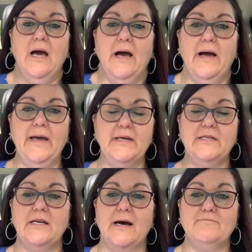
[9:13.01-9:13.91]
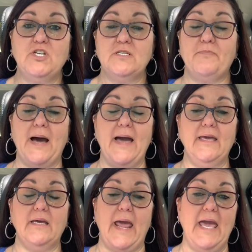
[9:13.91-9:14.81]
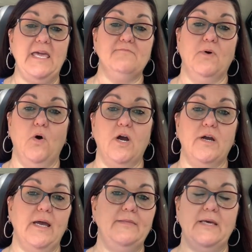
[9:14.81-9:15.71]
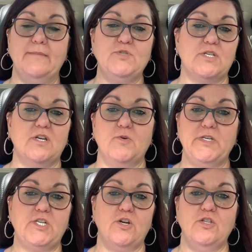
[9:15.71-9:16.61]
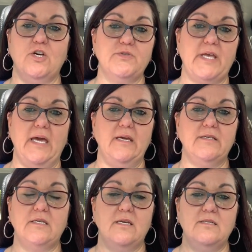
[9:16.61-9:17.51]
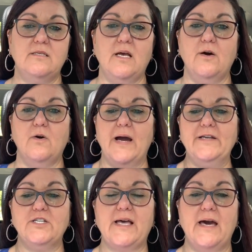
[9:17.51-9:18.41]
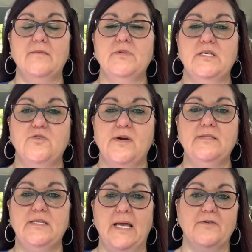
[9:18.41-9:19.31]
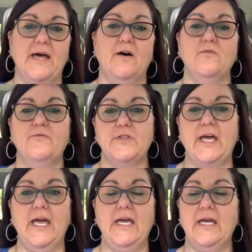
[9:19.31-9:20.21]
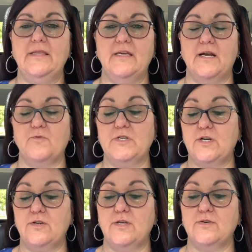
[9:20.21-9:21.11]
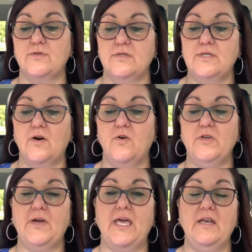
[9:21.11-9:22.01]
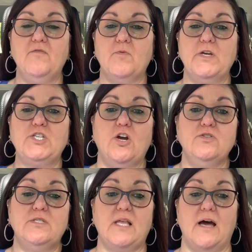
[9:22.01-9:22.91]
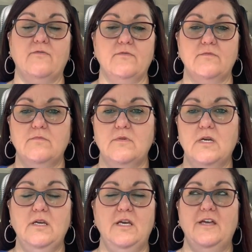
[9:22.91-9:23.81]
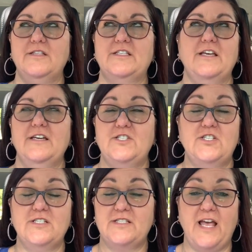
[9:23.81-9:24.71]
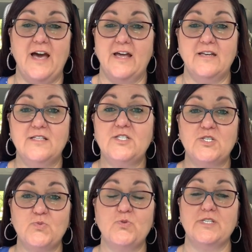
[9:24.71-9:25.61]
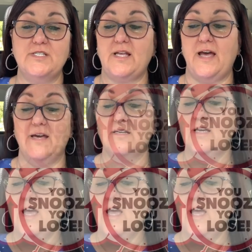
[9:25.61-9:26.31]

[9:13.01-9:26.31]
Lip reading: I ended up just buying 8 more, and then I'm just going to return those 8. So I just got them because they're on sale now for the 8, and then I'll return those. So you can't even return stuff. It's just sad. It's just really sad.